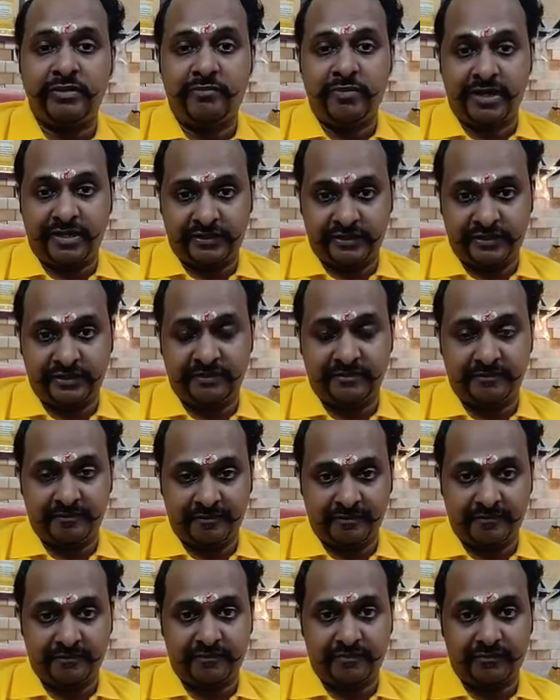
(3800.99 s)
best
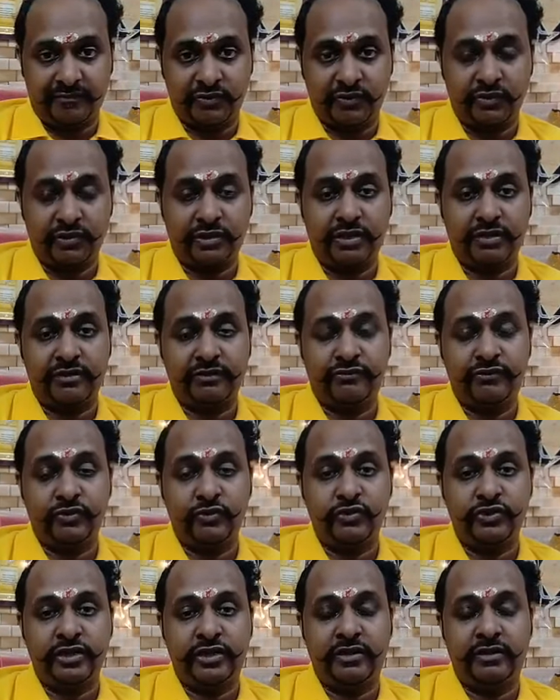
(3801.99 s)
so that the
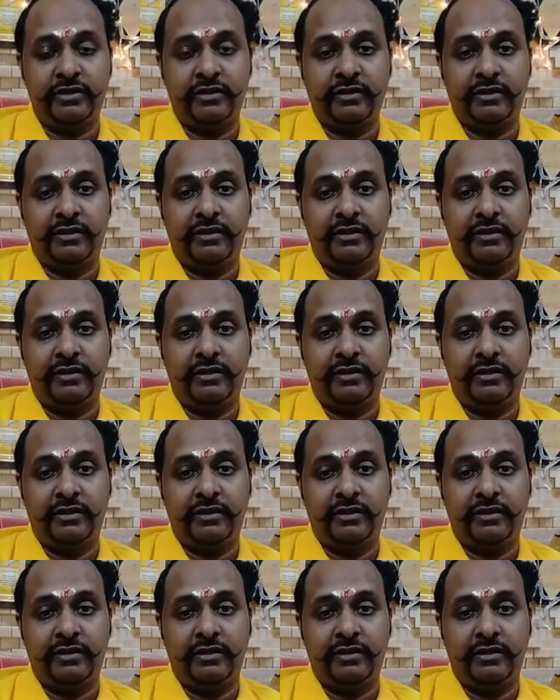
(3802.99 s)
future